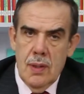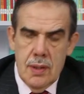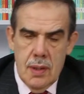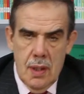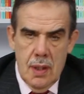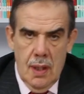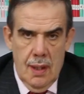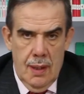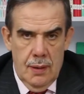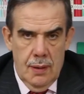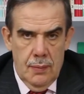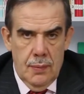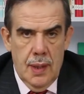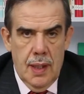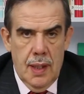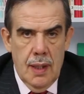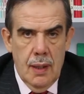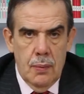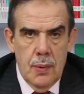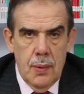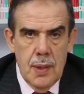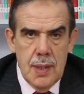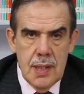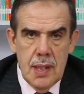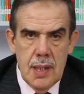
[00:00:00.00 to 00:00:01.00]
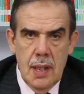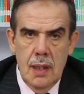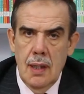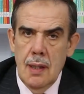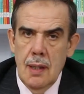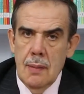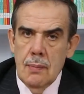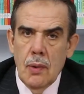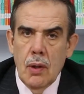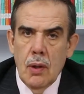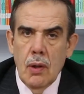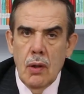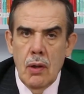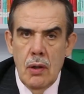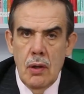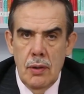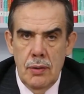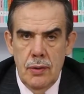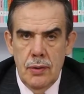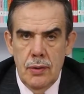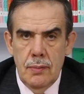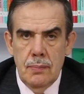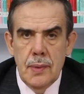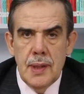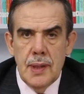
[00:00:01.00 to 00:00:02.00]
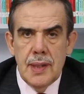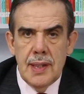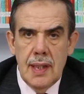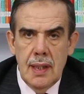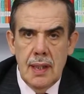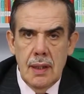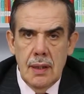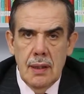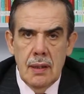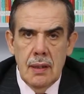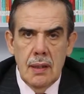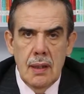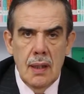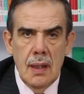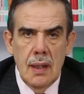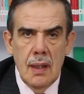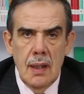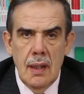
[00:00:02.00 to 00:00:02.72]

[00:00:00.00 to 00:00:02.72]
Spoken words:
sallallahu alaihi wasallam, honored Medina,